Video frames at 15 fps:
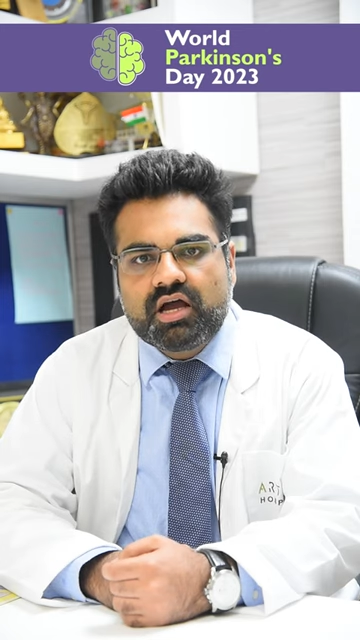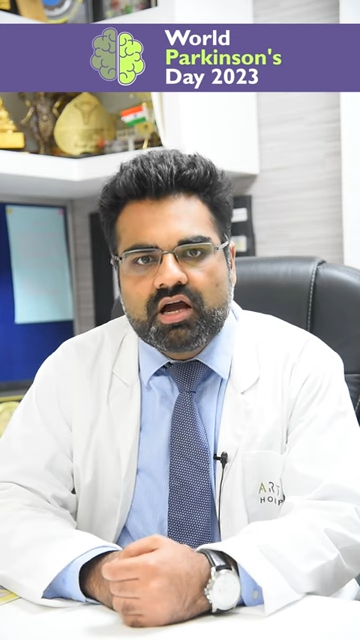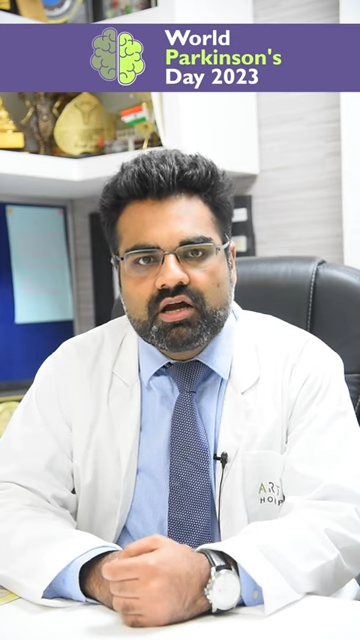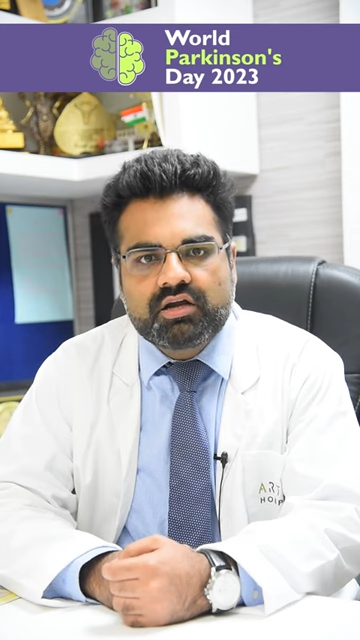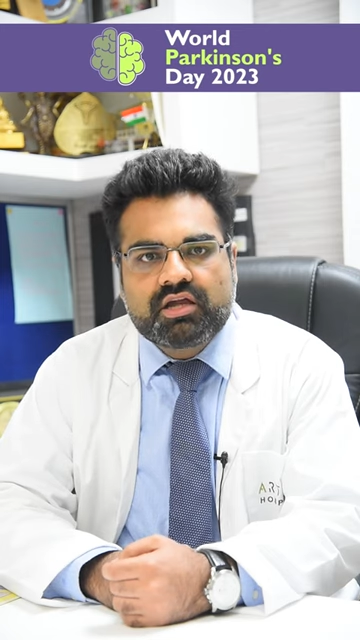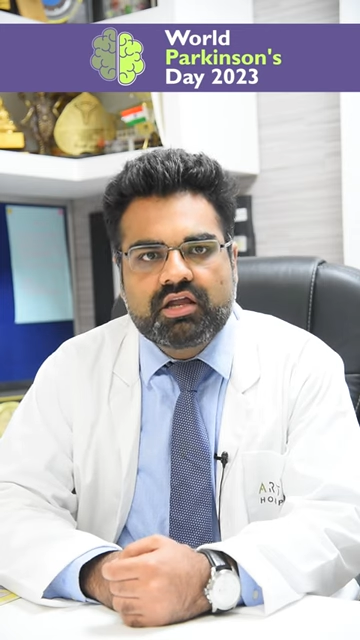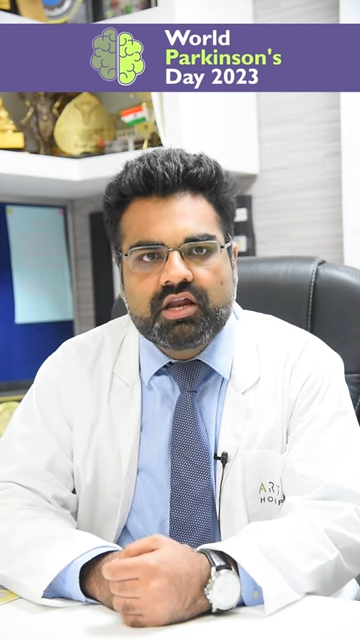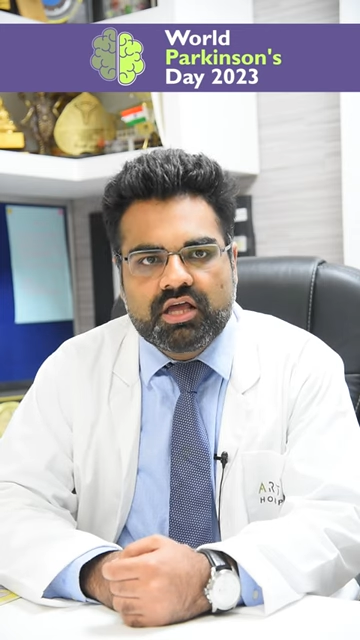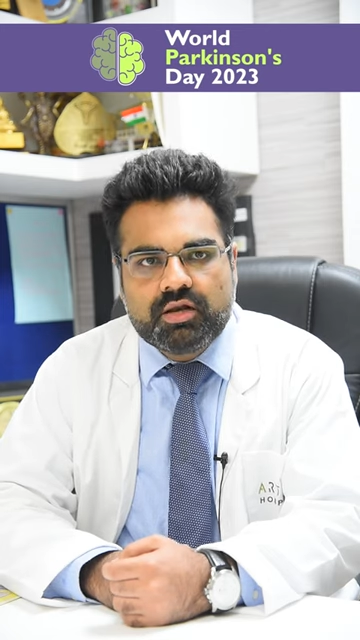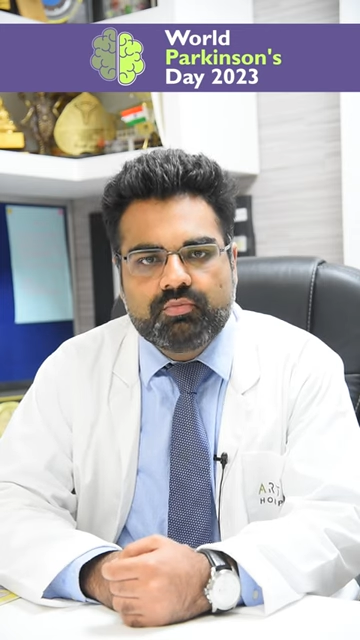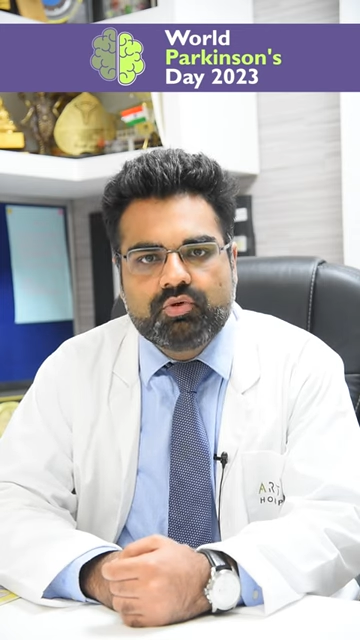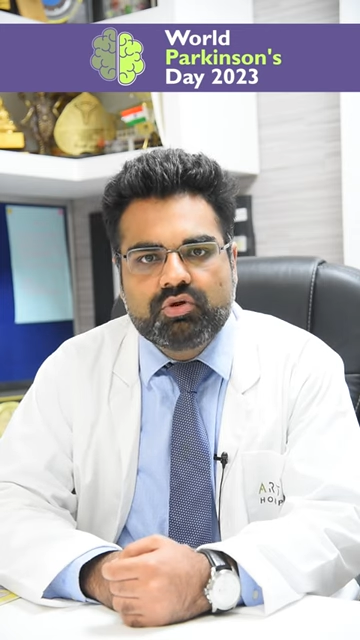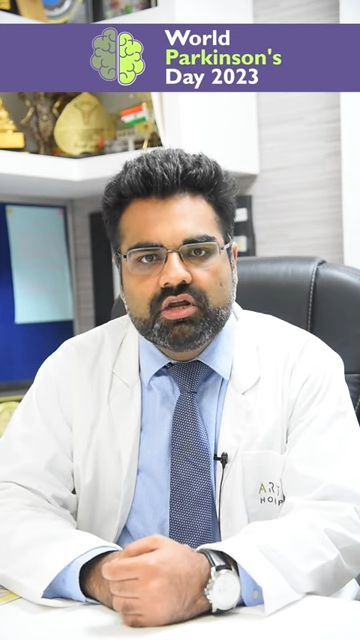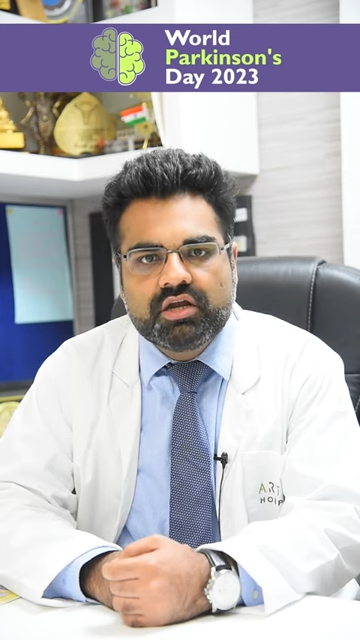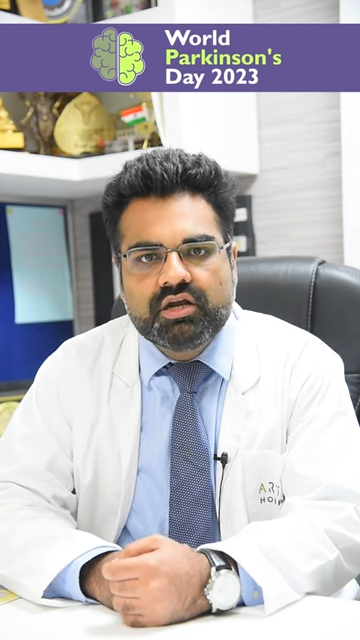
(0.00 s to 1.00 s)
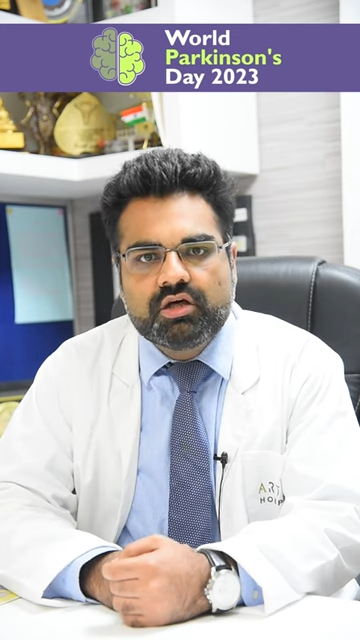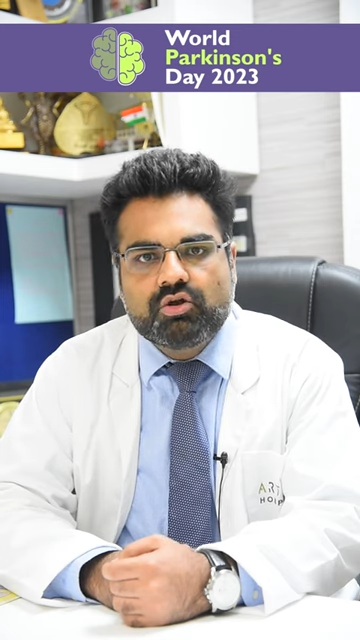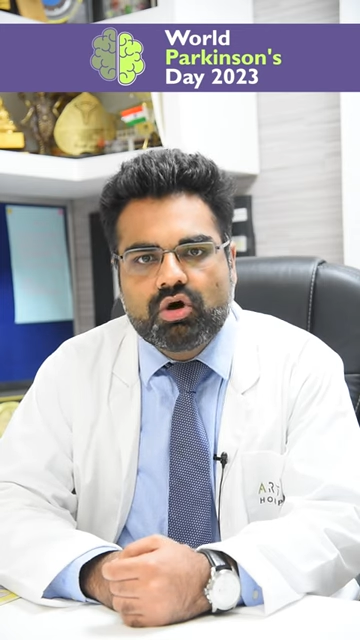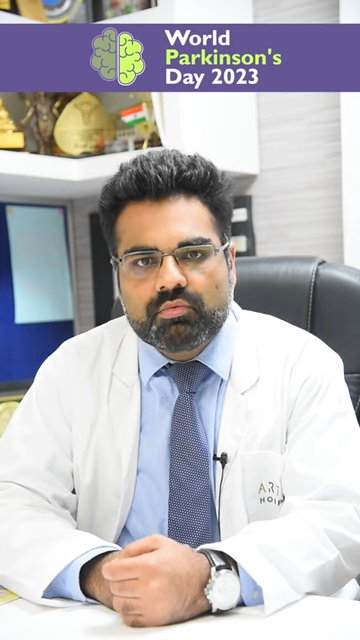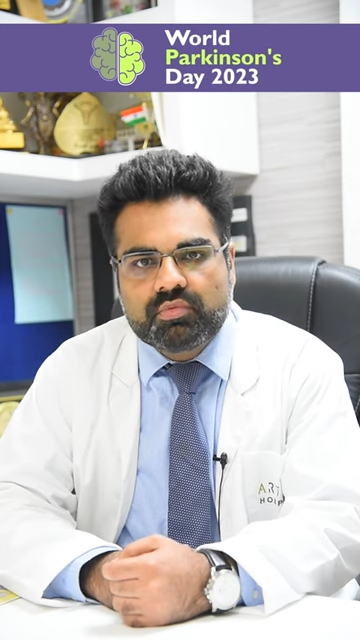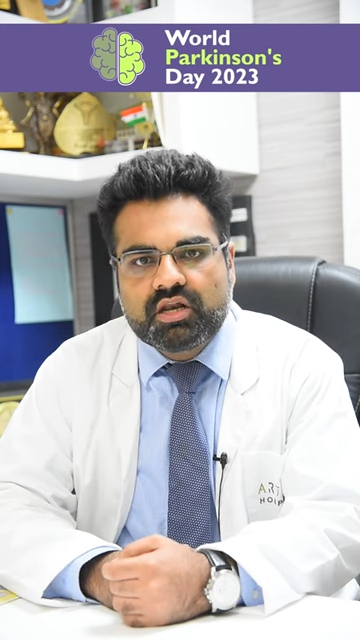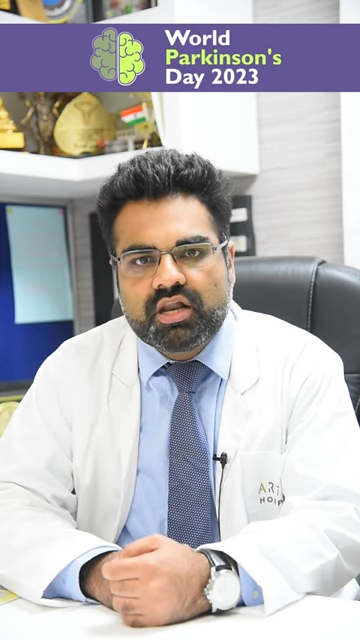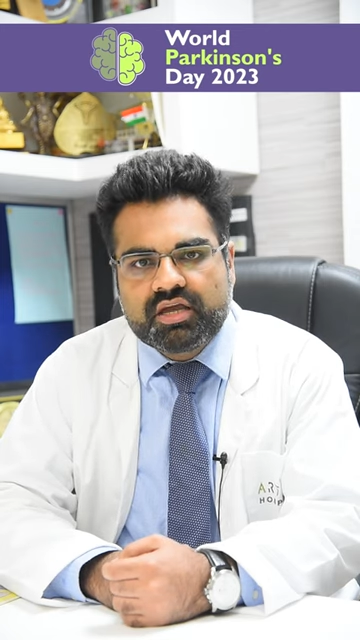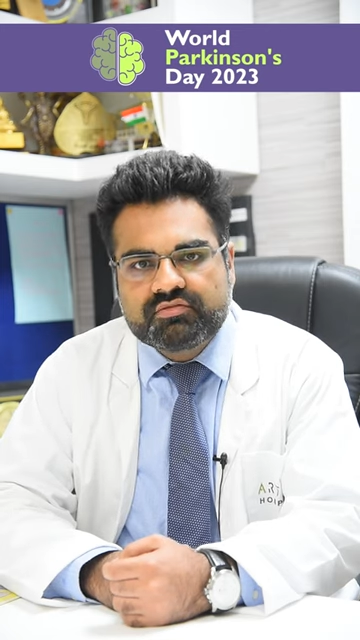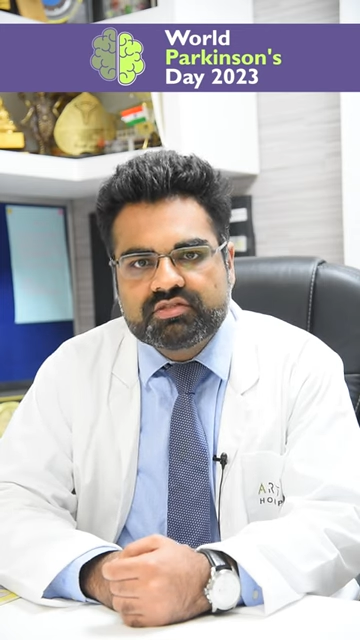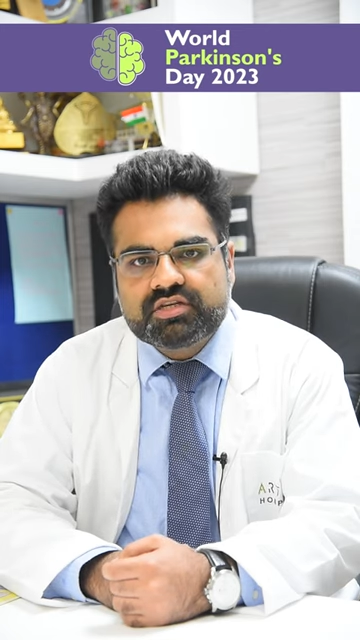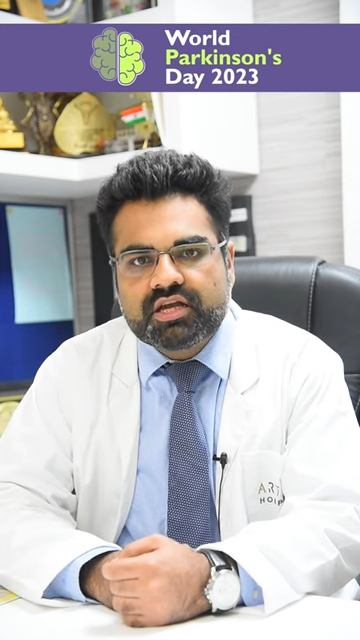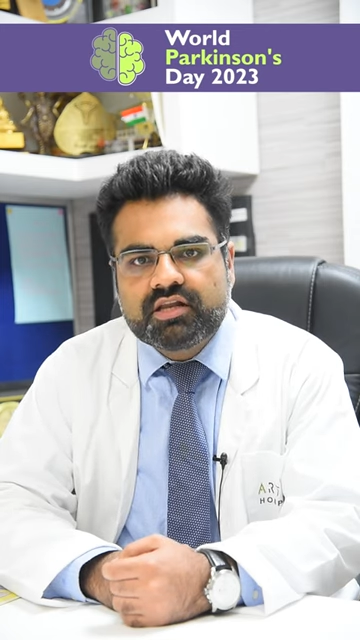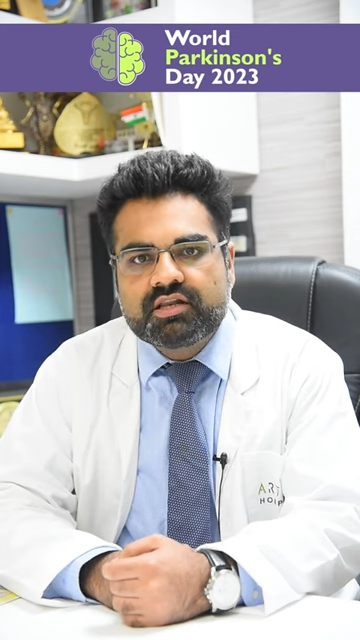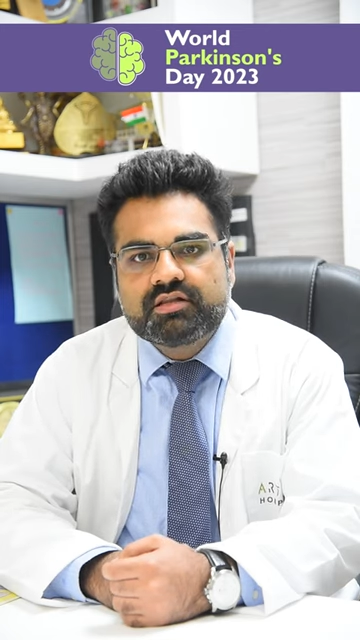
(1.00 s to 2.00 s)
and can help you lead a normal
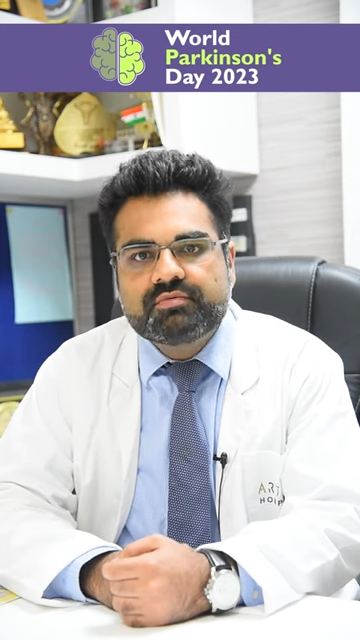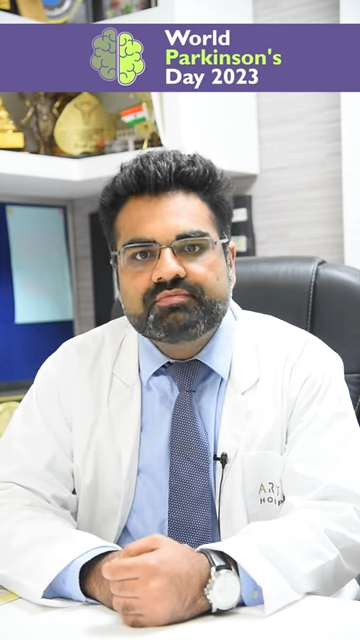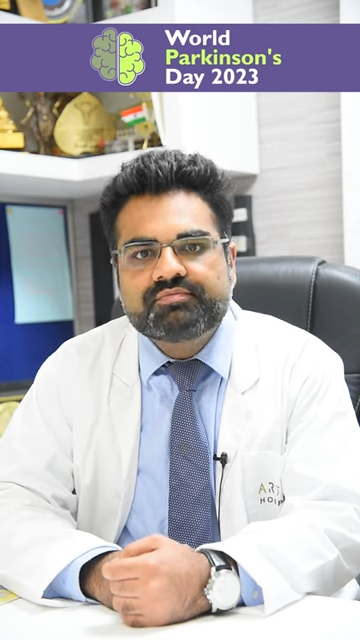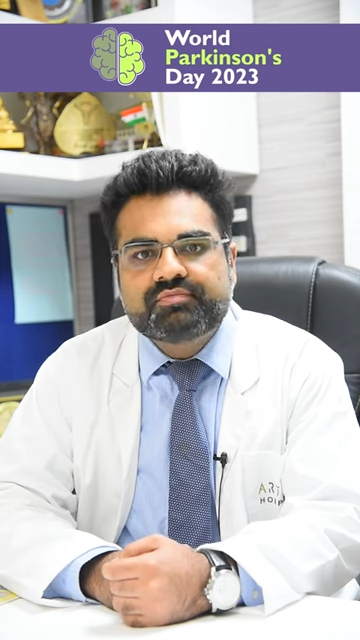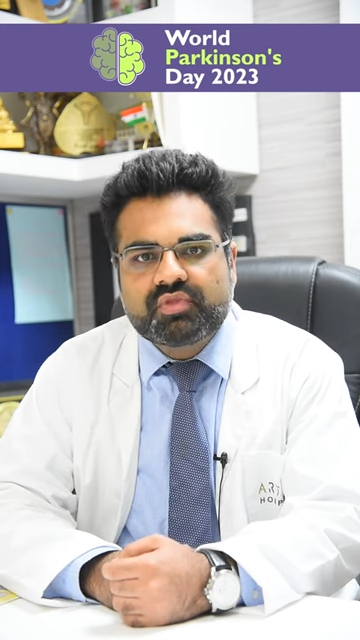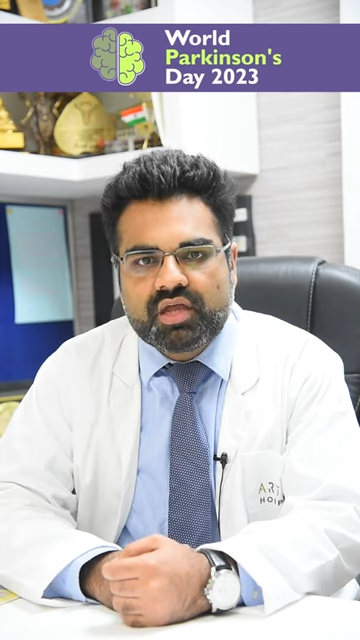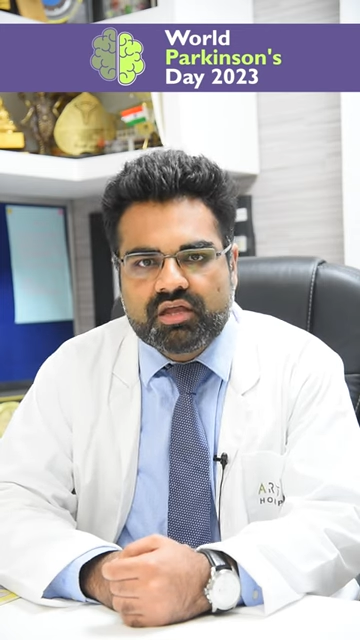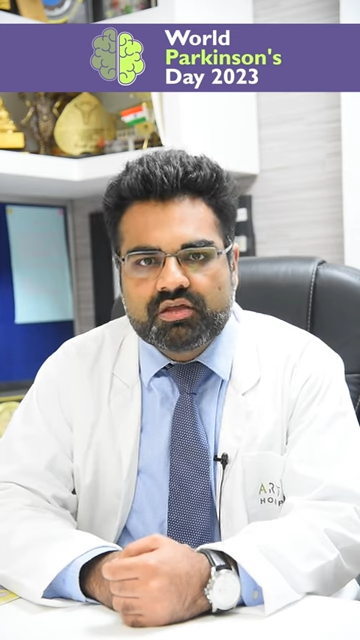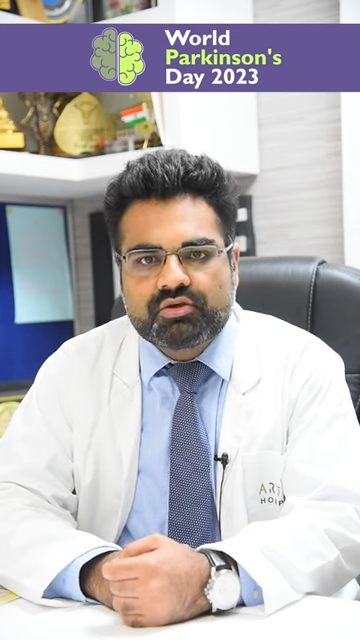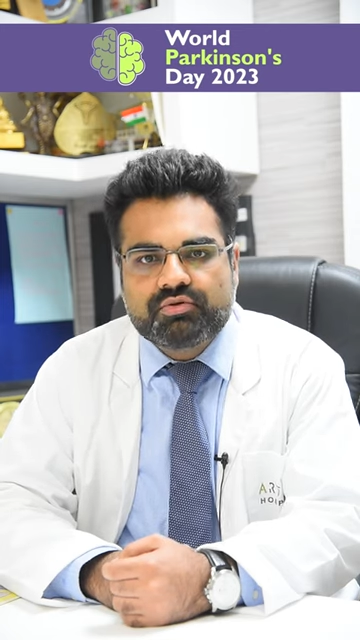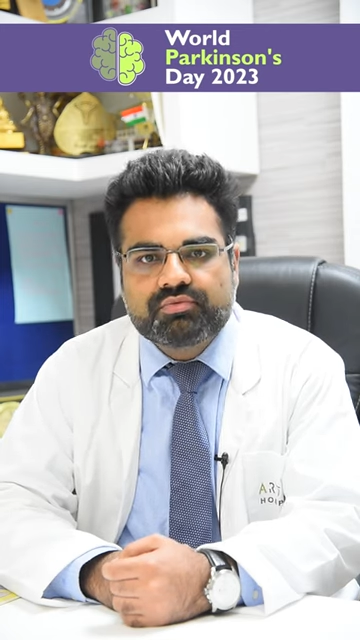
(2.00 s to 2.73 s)
lifestyle. Thank